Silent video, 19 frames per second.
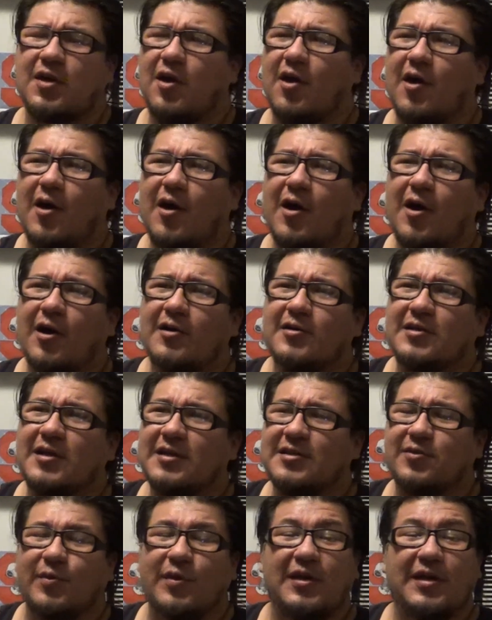art
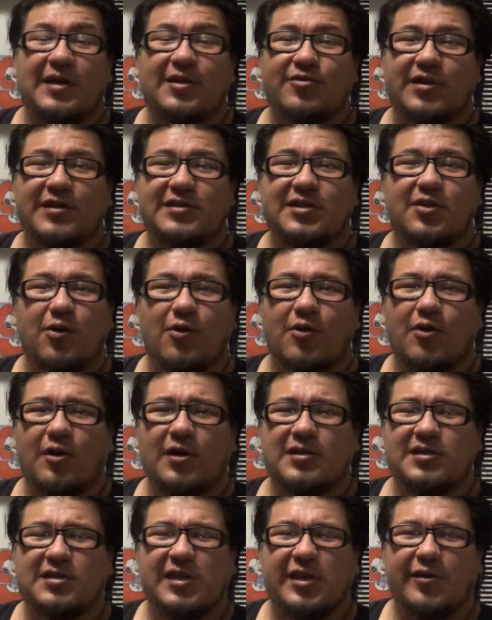that's really interesting or
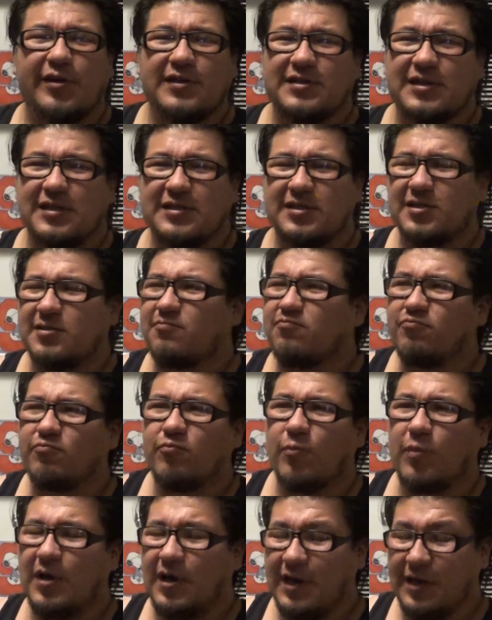a series that's
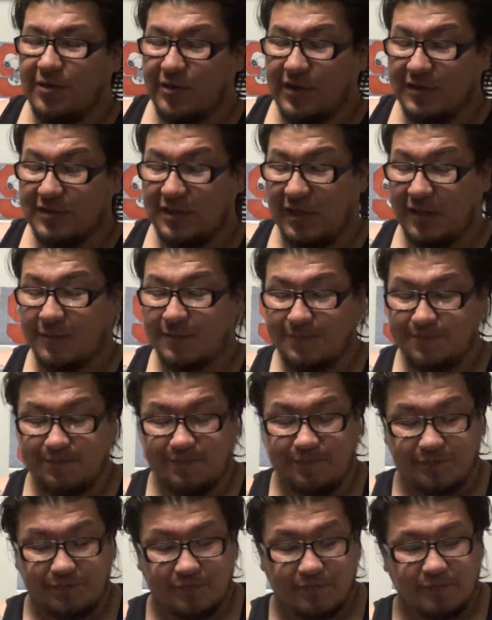really interesting.
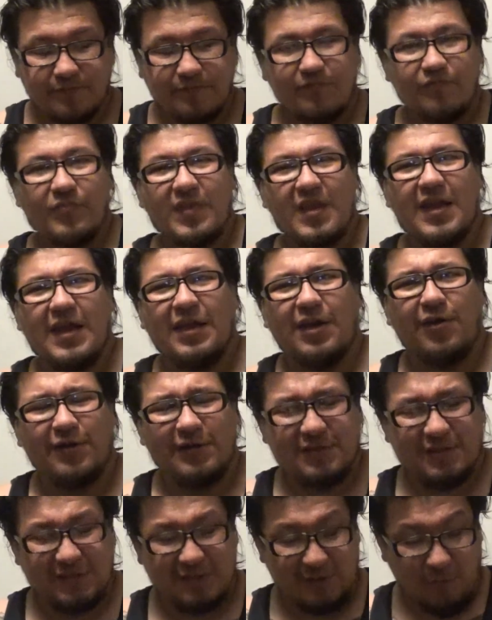I
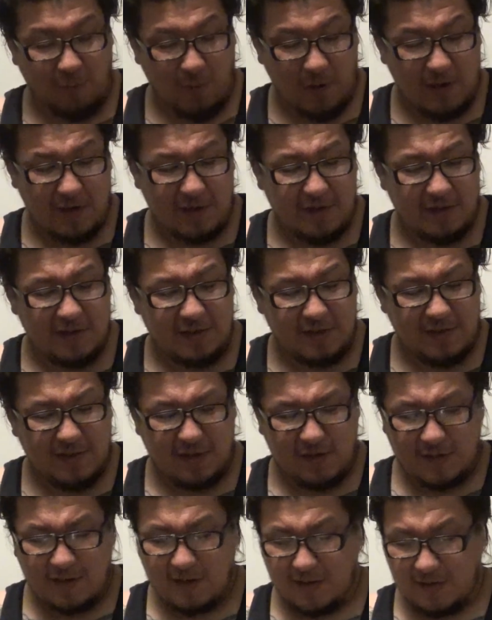noticed this one,
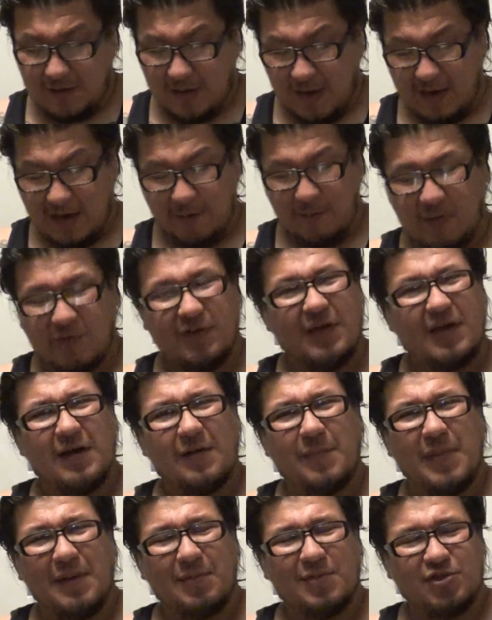I can't the
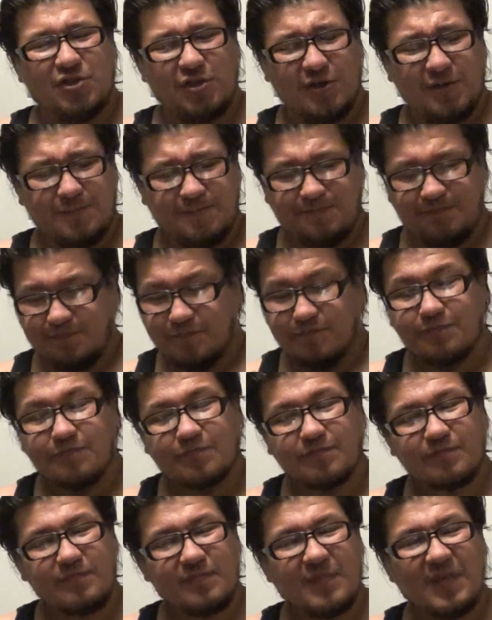publisher,
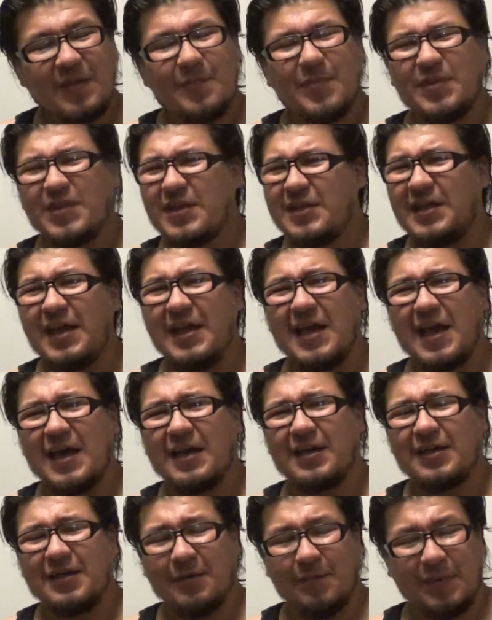but that they had
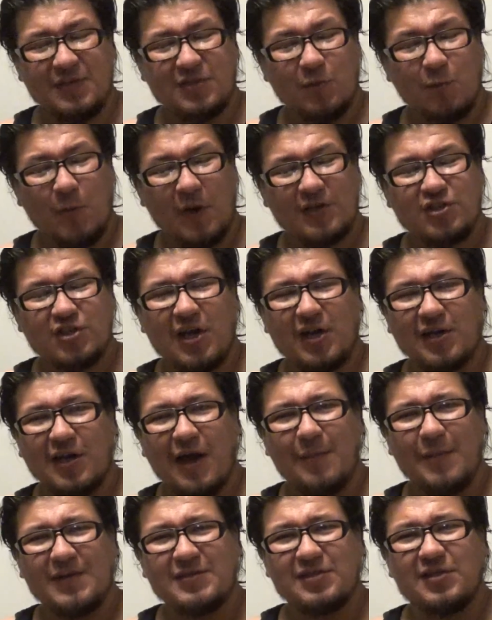a bunch of one-shot
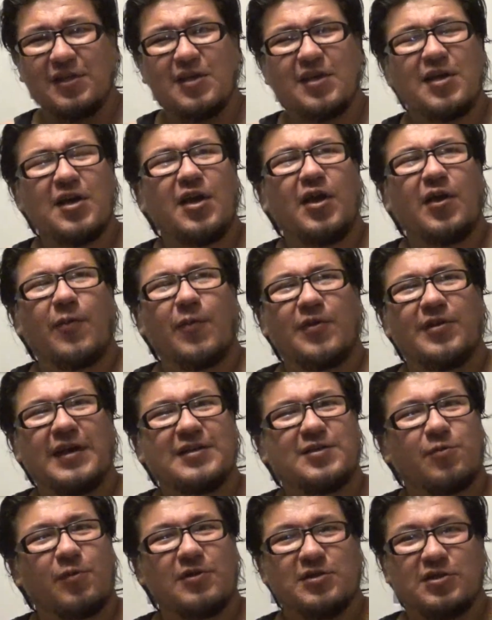comics where
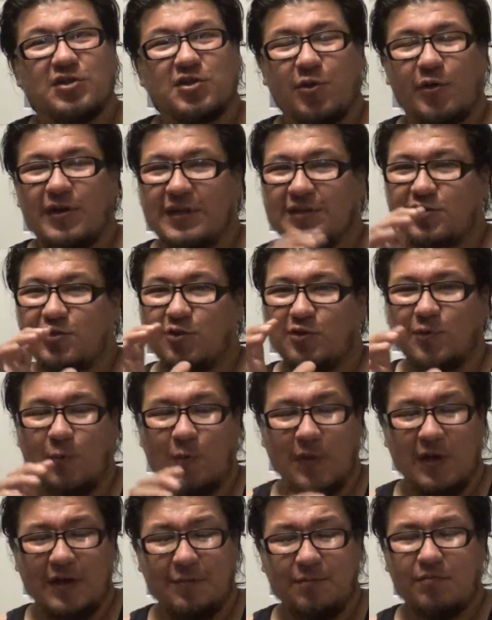that's where it's a story that's told in
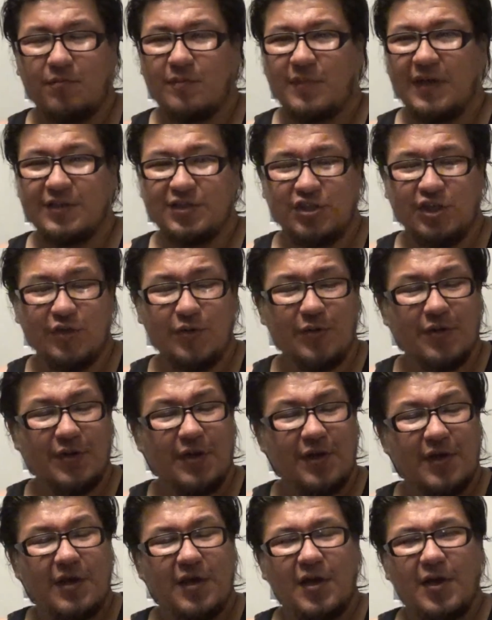one issue,
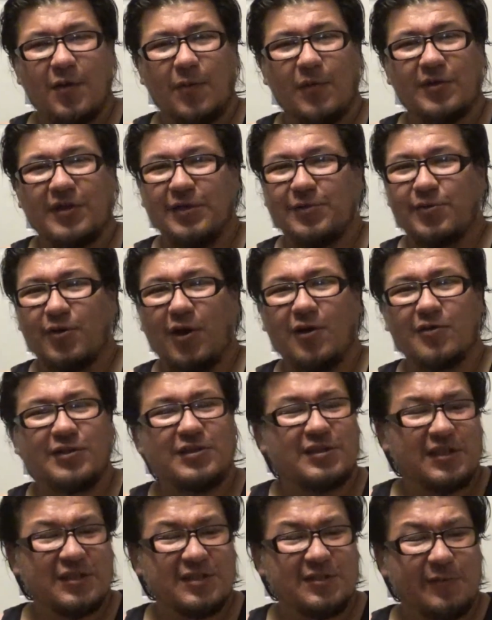where there were all
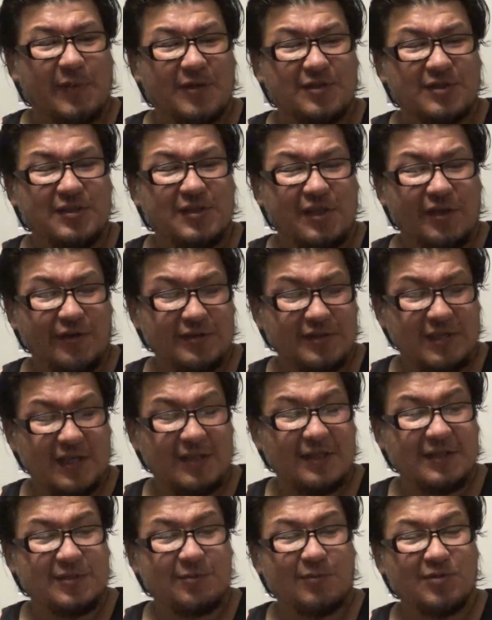these conspiracy theories, and
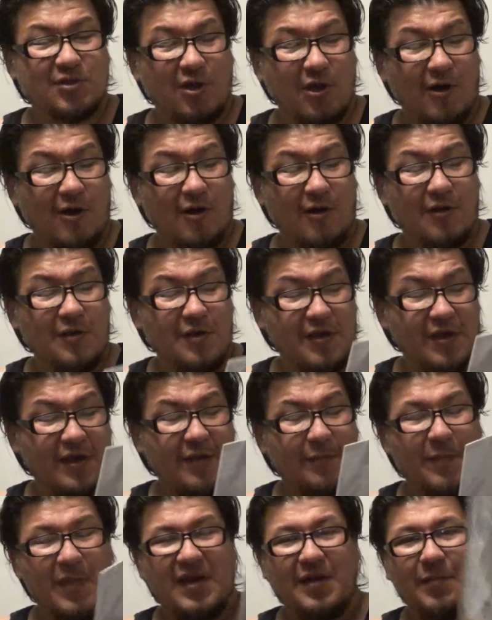this one's called Men in